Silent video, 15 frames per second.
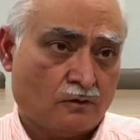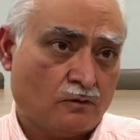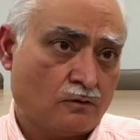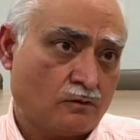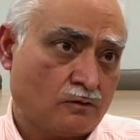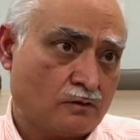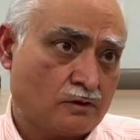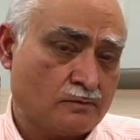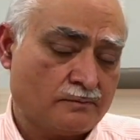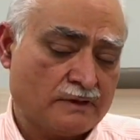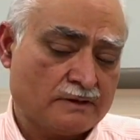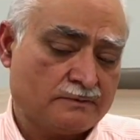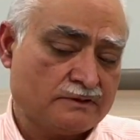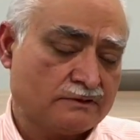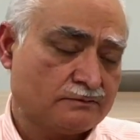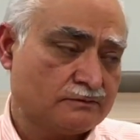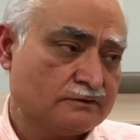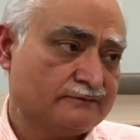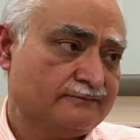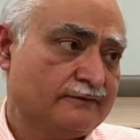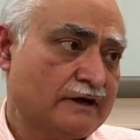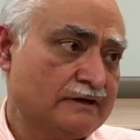or maybe 3
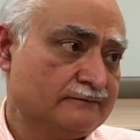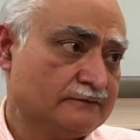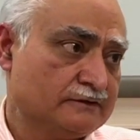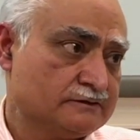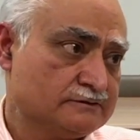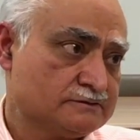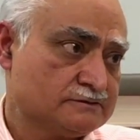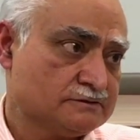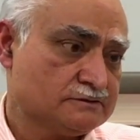to 5 years.